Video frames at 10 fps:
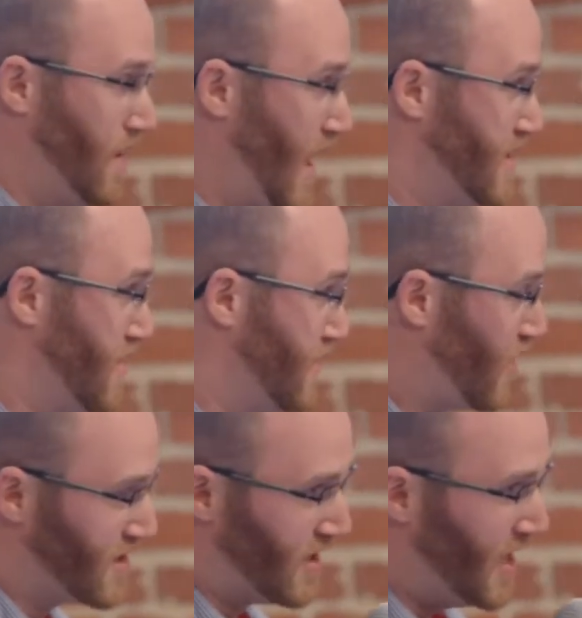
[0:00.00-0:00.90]
so as far as
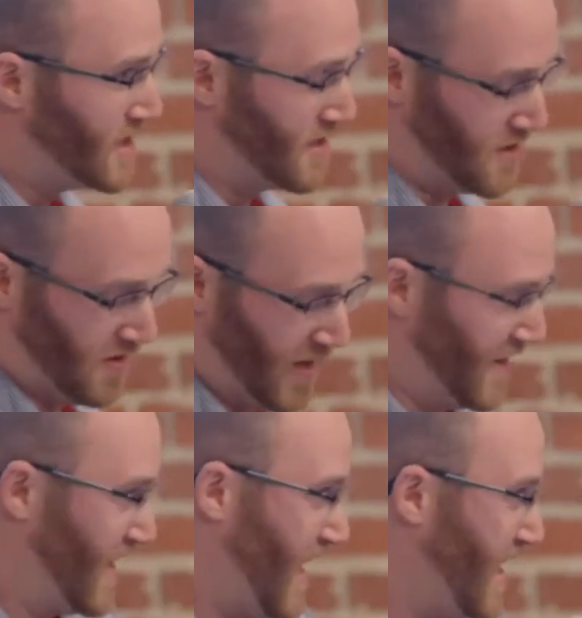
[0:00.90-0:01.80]
the client's concerned, like
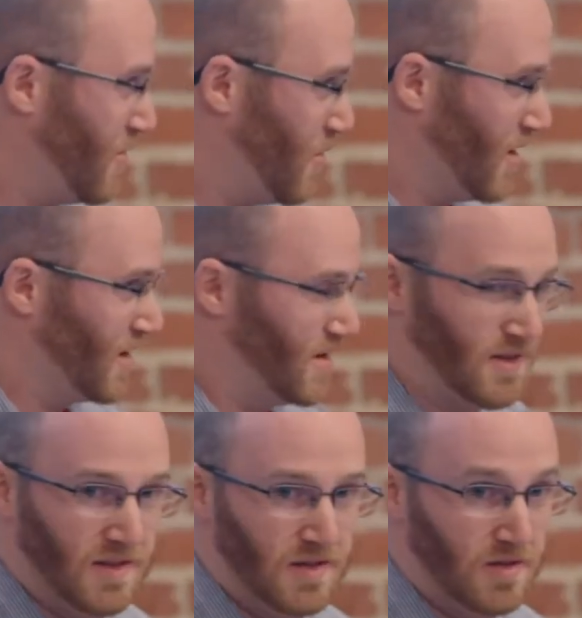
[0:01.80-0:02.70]
that kind of worked.
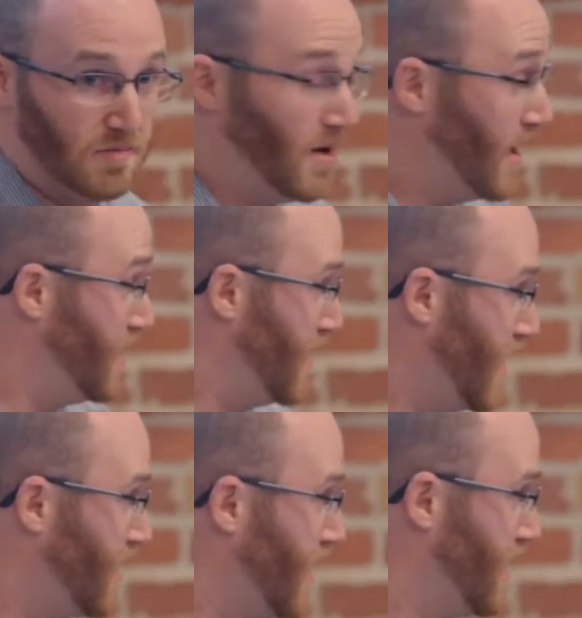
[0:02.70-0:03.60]
But
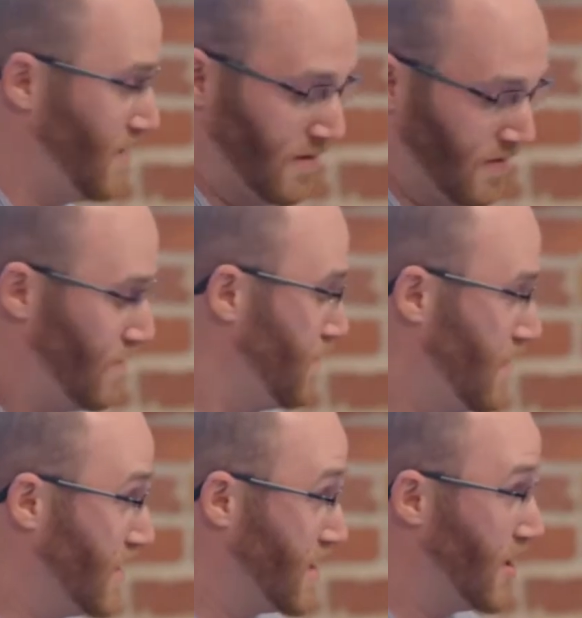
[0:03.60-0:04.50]
again, like
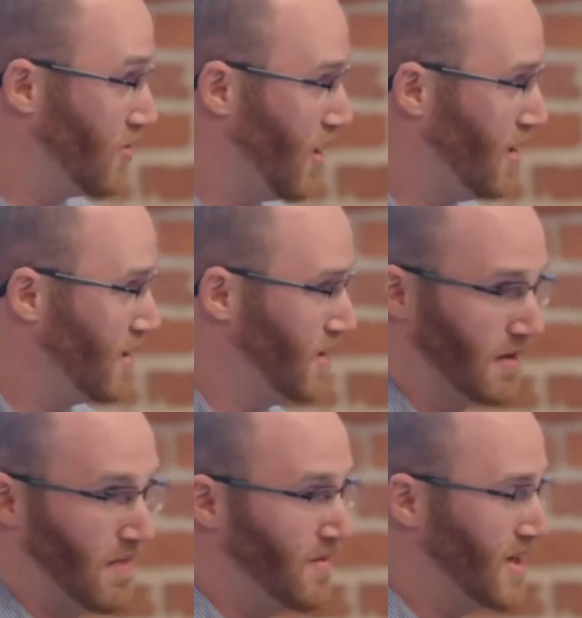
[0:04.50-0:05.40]
things can go wrong. Like
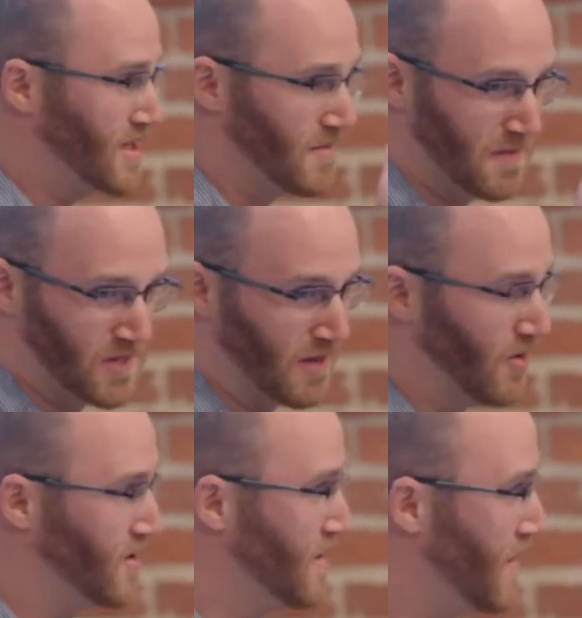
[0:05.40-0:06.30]
maybe the SMTP server
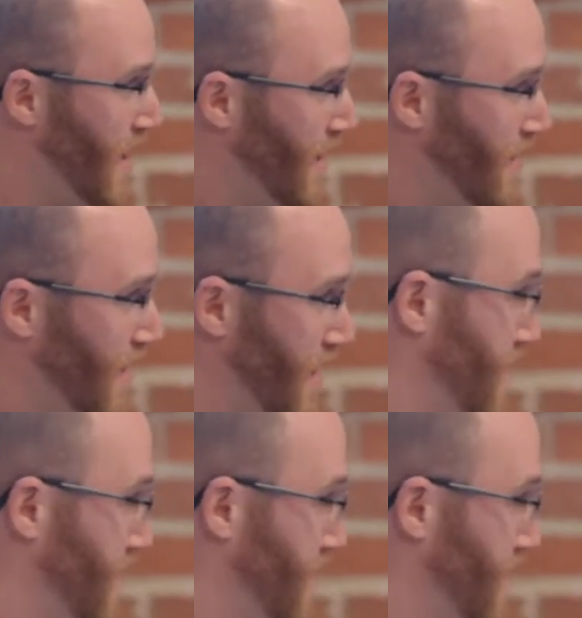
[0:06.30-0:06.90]
isn't there. Like